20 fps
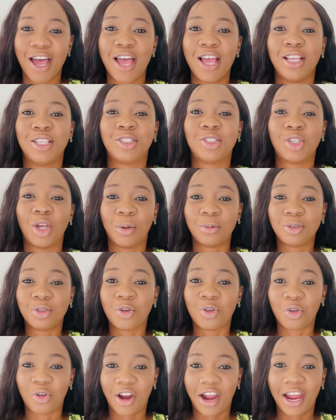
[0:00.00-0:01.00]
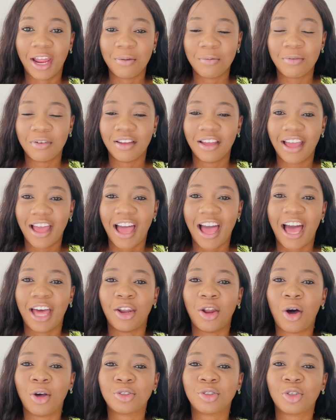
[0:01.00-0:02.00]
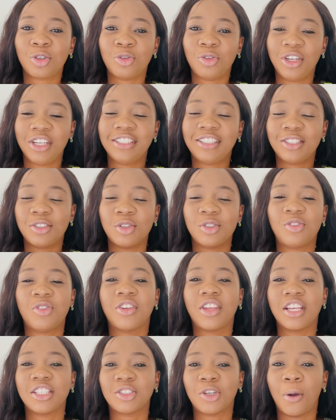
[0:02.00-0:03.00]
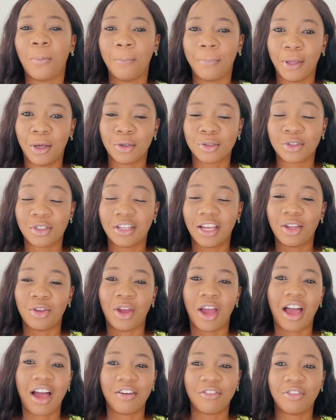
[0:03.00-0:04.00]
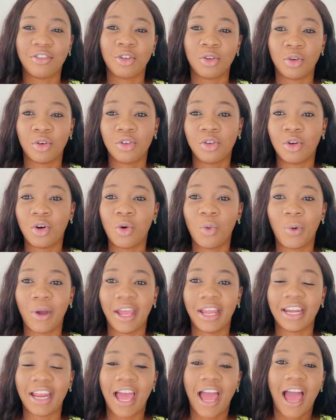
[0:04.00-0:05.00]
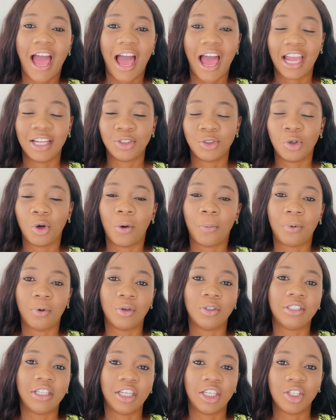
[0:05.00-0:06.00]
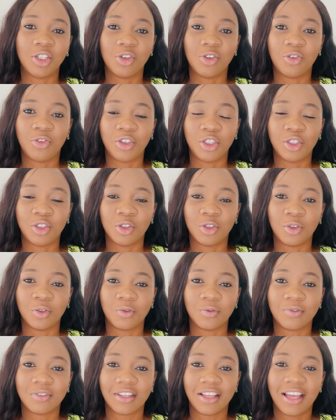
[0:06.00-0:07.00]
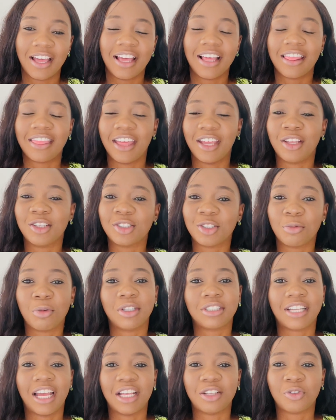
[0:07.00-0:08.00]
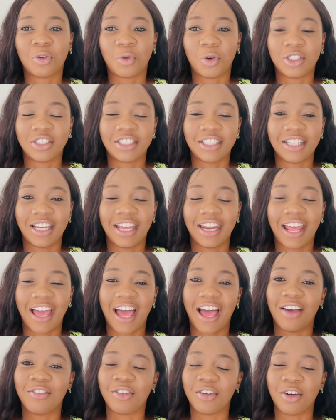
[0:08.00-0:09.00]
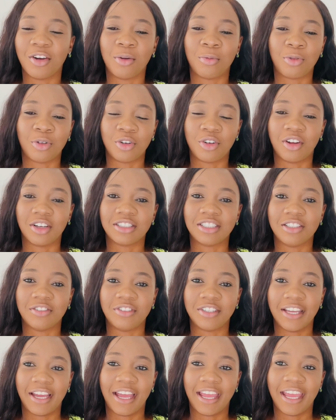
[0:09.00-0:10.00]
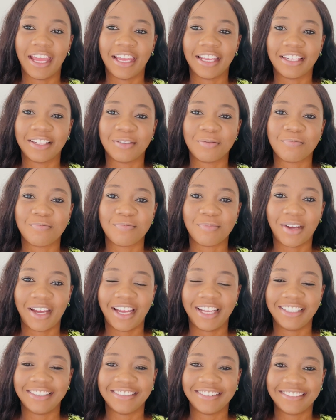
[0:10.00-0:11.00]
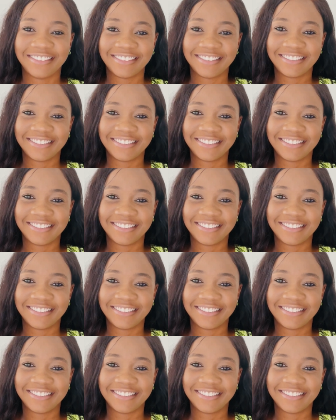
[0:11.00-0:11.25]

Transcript: subscribe, and also ring the notification bell so that you know when I do upload a new video. Thank you so much, guys, for watching, and have a productive day ahead. Bye.